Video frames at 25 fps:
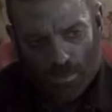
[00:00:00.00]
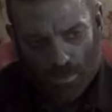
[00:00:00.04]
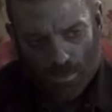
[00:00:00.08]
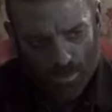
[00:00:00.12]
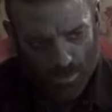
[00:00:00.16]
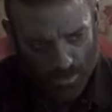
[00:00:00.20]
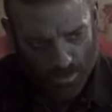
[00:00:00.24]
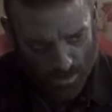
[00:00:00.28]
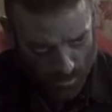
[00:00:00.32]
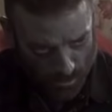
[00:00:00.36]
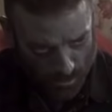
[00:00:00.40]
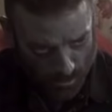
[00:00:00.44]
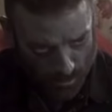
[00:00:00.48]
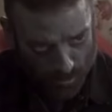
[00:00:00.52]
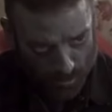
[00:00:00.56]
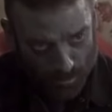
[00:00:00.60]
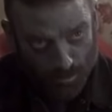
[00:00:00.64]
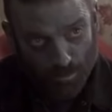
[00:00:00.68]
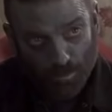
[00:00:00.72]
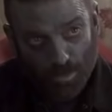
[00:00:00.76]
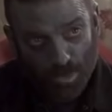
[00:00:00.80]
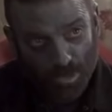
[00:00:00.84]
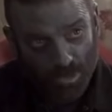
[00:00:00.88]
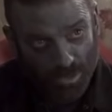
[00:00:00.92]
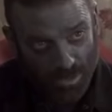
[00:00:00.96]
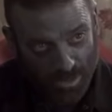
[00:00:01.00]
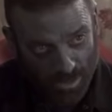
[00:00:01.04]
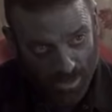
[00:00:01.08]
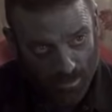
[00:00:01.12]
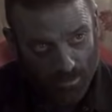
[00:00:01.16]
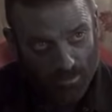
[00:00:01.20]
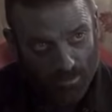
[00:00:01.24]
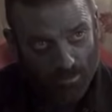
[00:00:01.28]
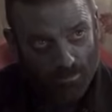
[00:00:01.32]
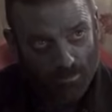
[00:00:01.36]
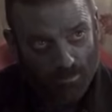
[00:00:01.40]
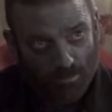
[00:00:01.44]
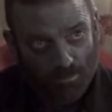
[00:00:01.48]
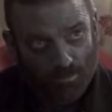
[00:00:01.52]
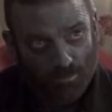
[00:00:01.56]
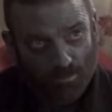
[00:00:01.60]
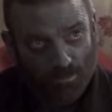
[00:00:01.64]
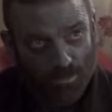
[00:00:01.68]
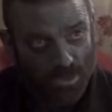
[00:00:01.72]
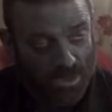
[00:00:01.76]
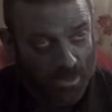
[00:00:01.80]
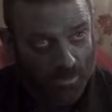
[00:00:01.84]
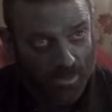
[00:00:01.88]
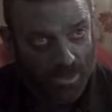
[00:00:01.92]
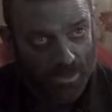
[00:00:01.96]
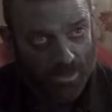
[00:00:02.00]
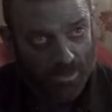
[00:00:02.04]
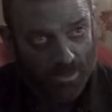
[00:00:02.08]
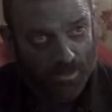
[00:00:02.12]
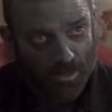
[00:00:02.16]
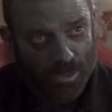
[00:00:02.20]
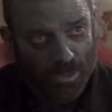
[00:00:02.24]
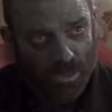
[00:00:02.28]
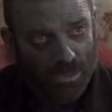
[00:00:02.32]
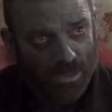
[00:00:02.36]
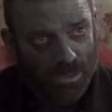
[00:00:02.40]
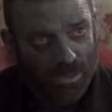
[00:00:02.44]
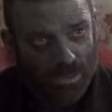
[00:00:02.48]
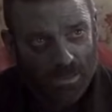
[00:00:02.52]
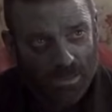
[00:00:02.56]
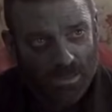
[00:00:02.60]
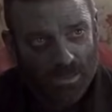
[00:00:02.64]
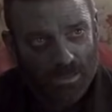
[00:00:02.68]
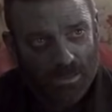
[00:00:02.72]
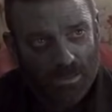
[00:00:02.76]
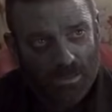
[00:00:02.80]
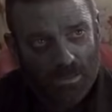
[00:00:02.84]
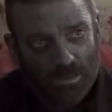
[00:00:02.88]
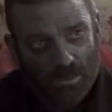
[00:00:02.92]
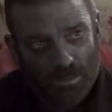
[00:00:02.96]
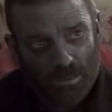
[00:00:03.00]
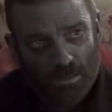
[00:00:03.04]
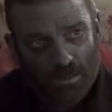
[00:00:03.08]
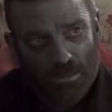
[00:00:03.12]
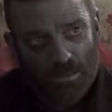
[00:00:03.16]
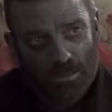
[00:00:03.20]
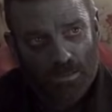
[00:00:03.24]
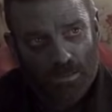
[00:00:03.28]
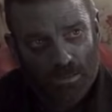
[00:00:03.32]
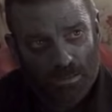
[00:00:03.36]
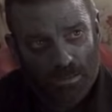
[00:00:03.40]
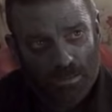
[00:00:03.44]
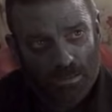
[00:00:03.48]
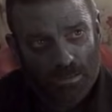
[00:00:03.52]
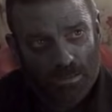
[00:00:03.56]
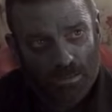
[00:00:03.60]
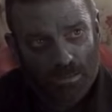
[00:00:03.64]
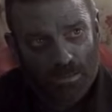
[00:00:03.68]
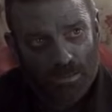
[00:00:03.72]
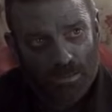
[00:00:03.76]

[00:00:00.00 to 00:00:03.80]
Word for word: Could you point that some other way? Can.